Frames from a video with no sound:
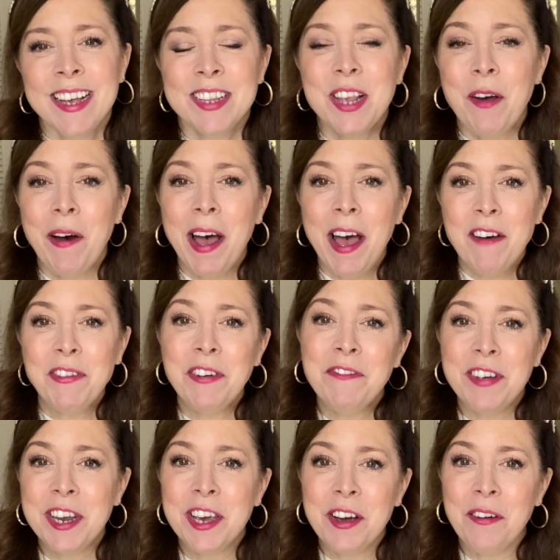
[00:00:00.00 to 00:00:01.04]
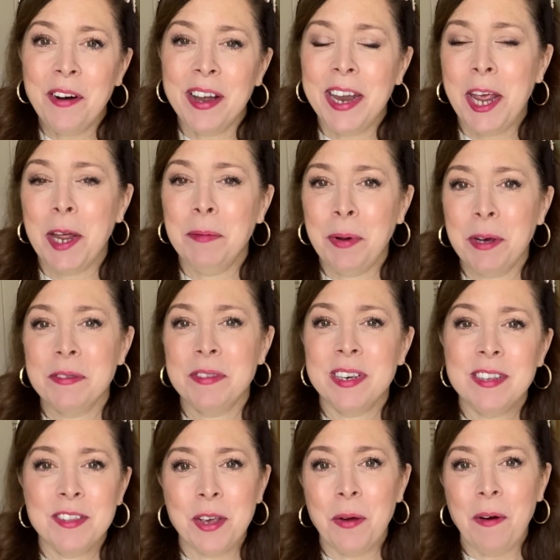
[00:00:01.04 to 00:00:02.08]
So I have a video on hand
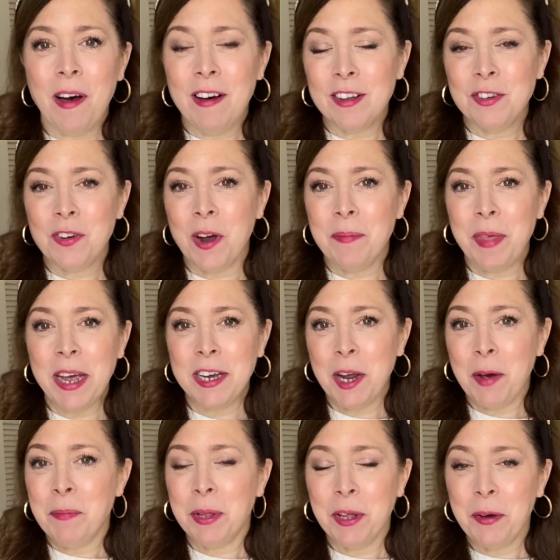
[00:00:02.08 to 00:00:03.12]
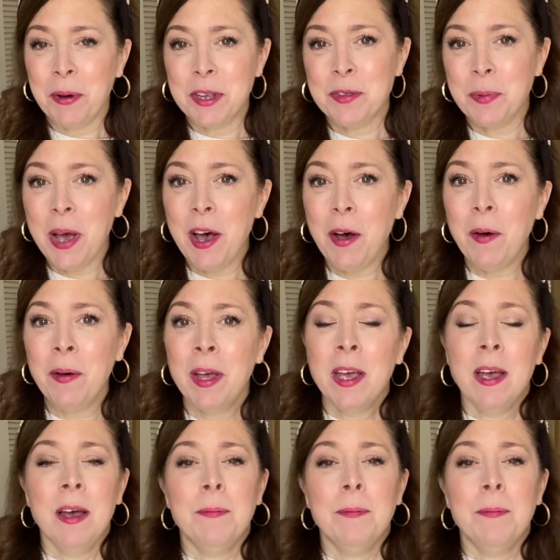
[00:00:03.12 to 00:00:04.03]
posing, so I'll drop that down below as well.